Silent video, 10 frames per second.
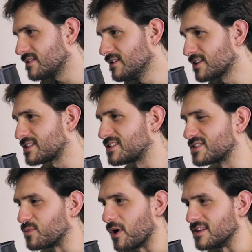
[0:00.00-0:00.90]
Look at
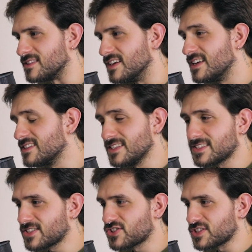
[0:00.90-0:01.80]
this one. This
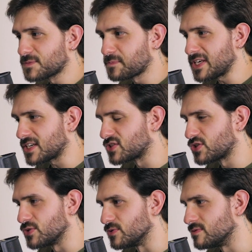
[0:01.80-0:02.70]
is just
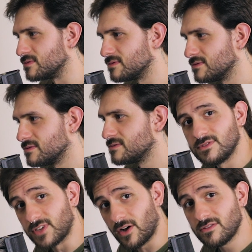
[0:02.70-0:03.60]
Pikachu.
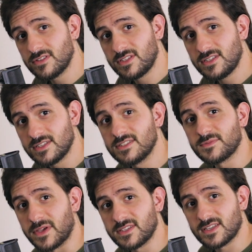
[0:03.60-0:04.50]
DALL-E
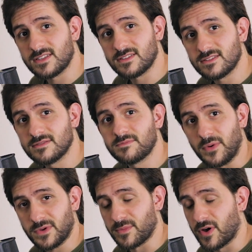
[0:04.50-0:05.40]
is making
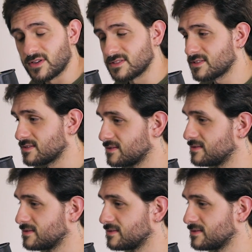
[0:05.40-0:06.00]
Pokemons.